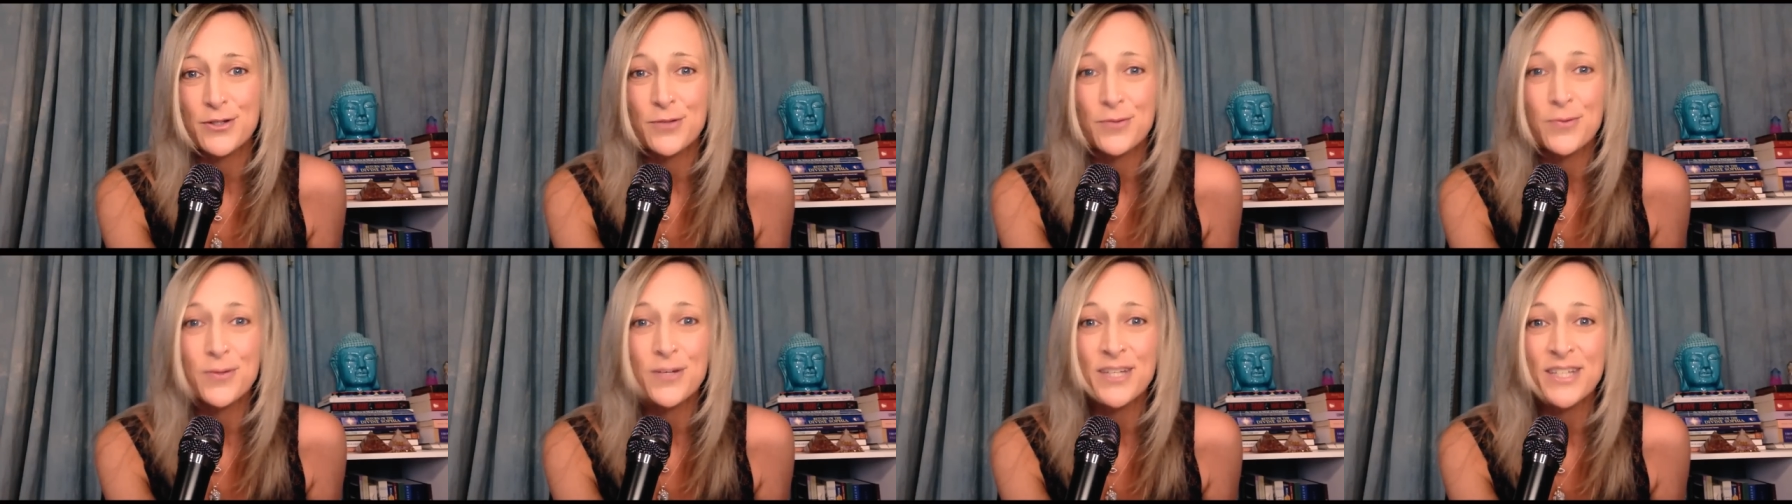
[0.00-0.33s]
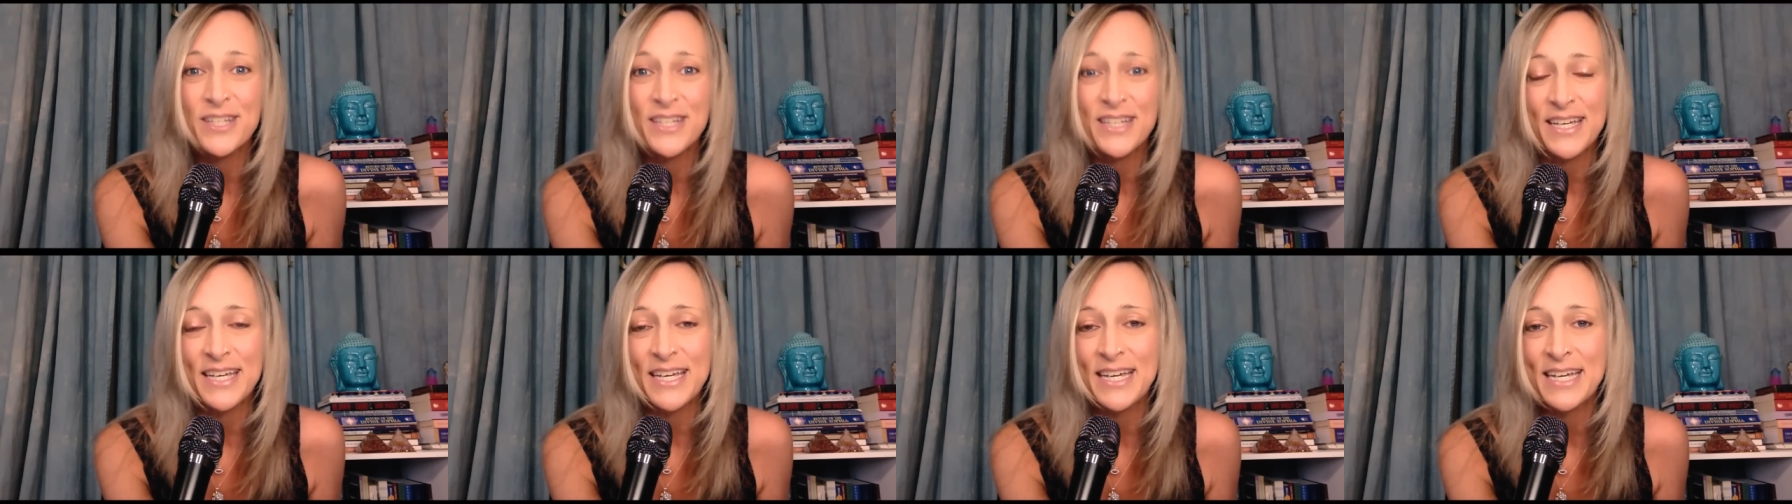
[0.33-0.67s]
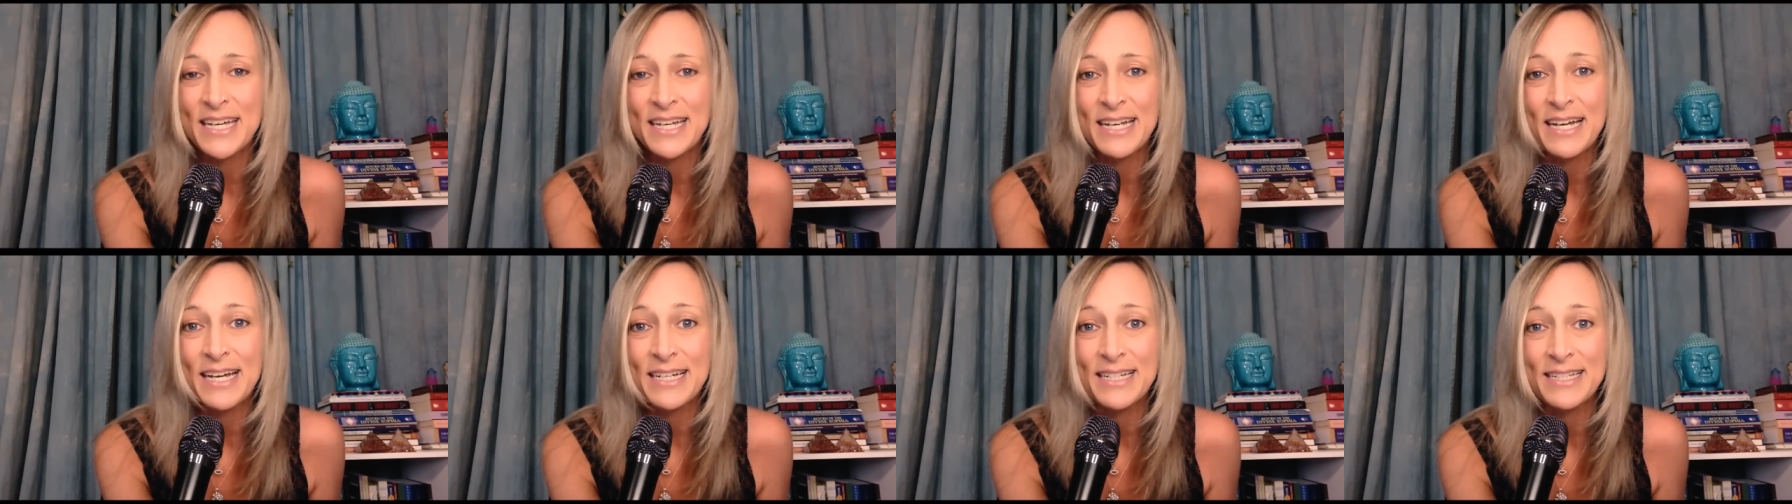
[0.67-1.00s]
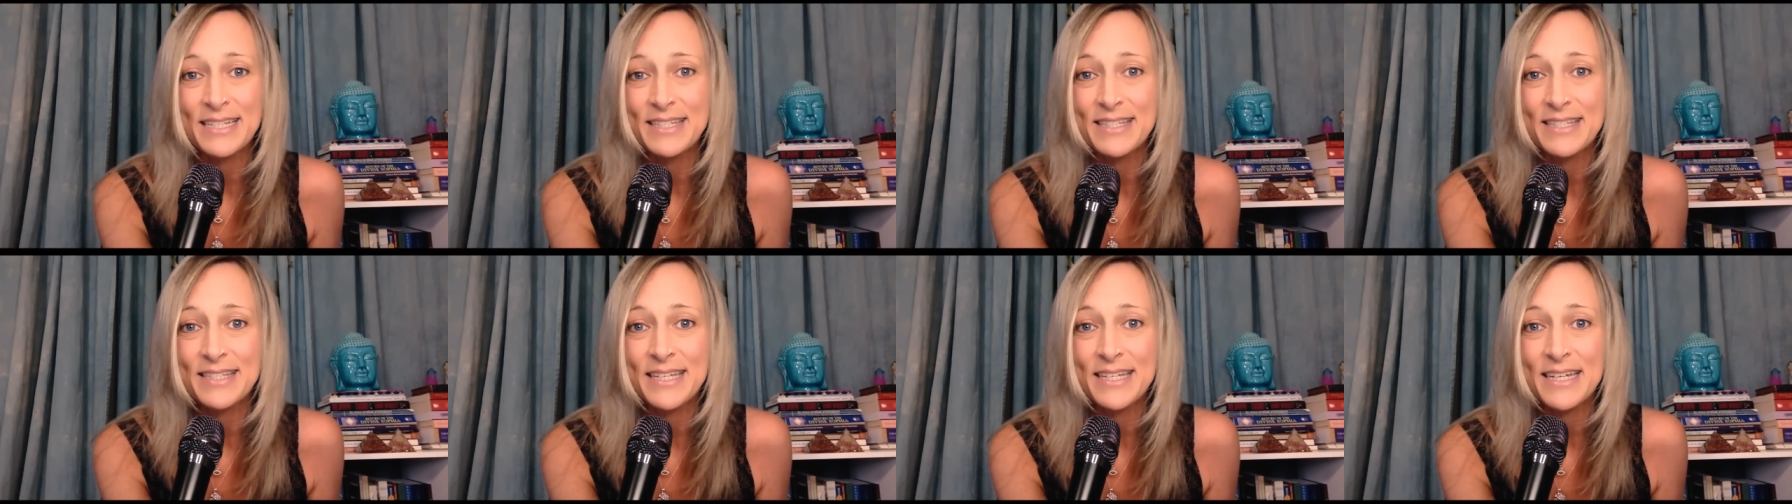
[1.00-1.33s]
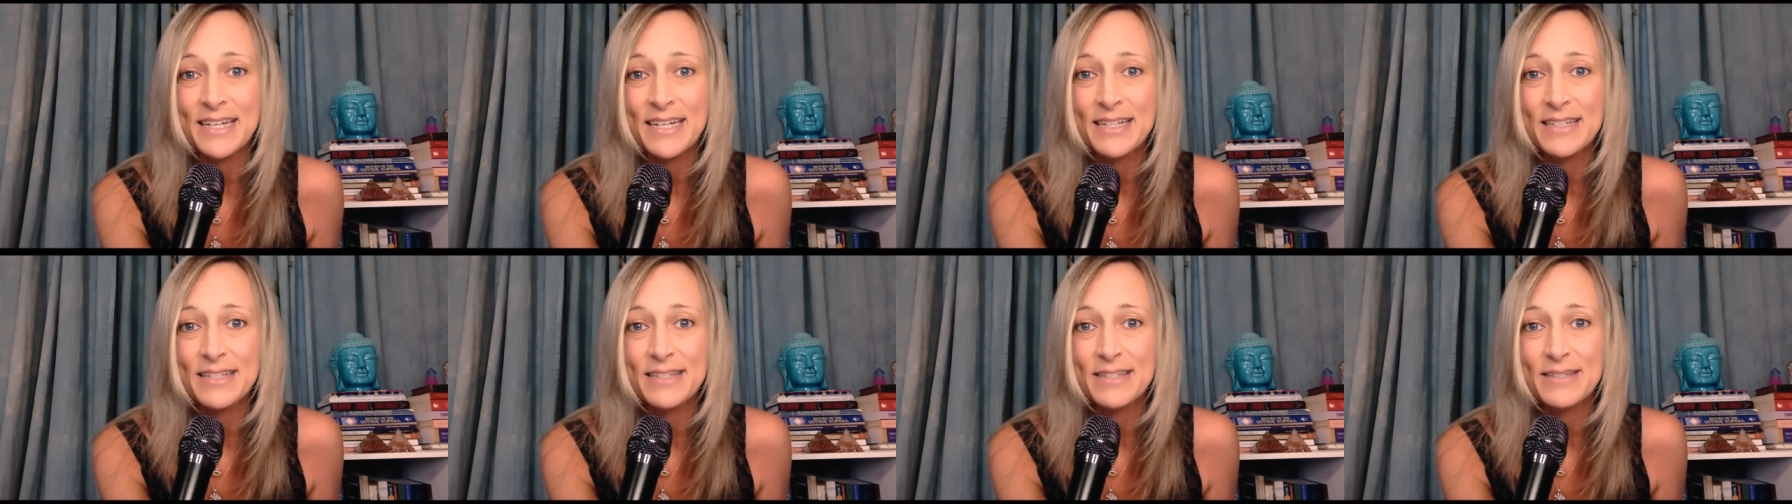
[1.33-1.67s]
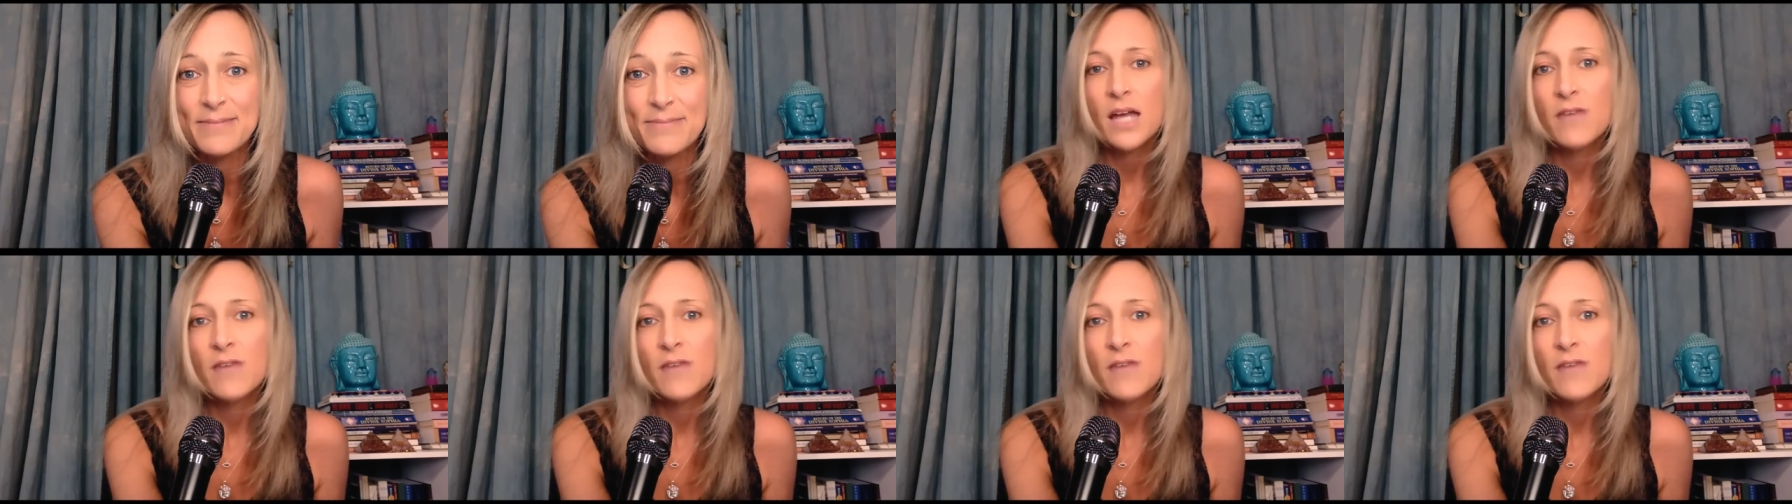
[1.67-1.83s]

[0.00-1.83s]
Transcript: you really can't unsee it.